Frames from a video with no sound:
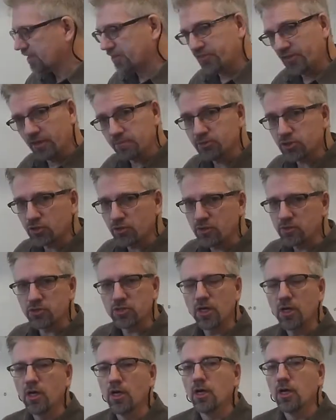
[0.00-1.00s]
thumb screws.
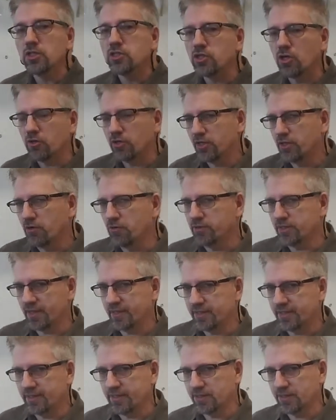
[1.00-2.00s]
So you don't
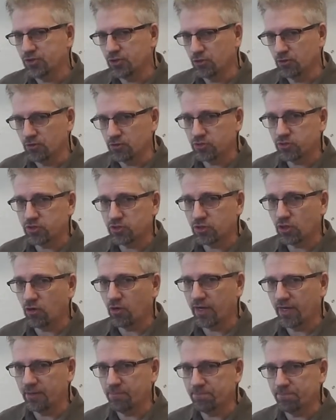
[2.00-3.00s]
need any tools to go
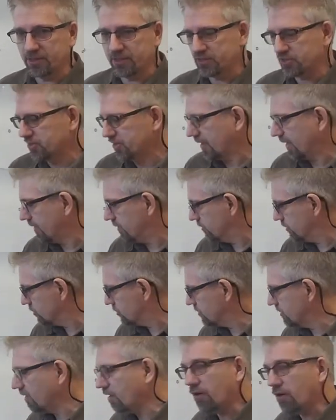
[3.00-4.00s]
ahead and put this together
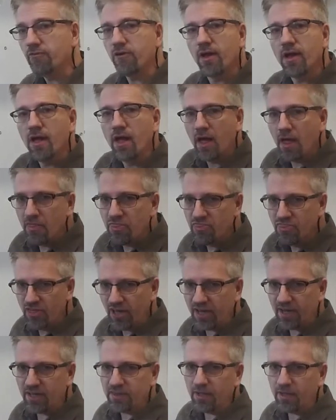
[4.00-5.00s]
yourself.
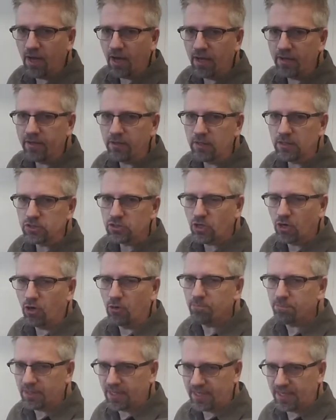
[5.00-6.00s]
Then I use all
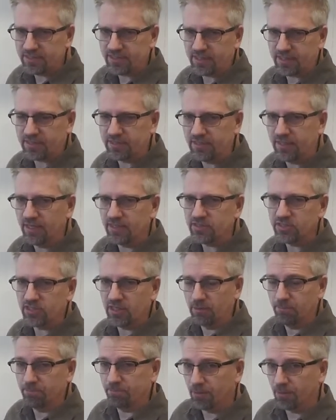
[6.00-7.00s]
plastic nuts
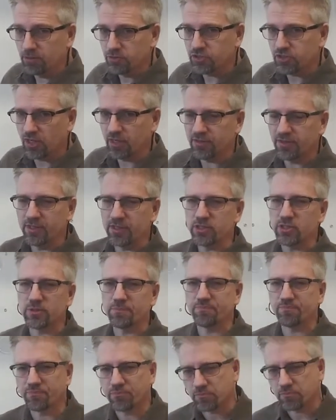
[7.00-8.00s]
and bolts on this.
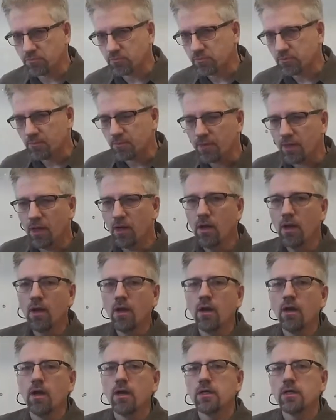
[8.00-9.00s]

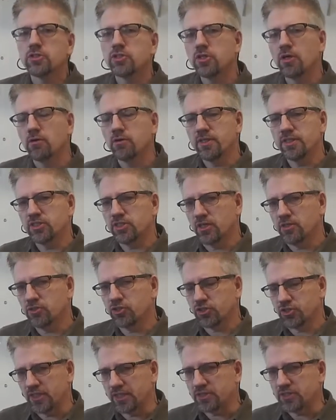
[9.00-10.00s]
So these other
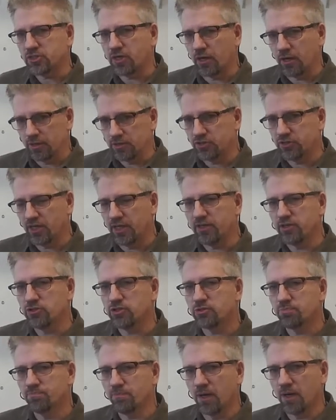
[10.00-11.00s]
sneeze guards, they
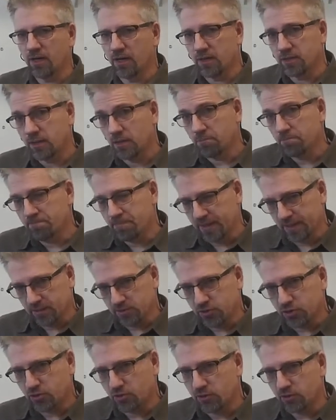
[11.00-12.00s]
use metal
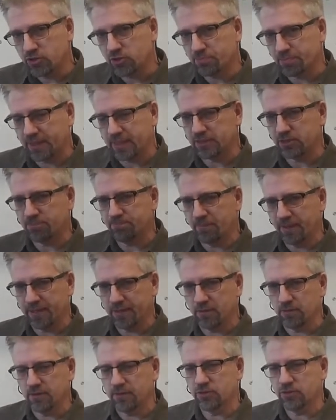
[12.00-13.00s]
screws because
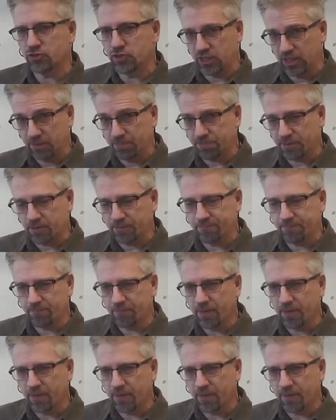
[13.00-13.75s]
metal is cheaper.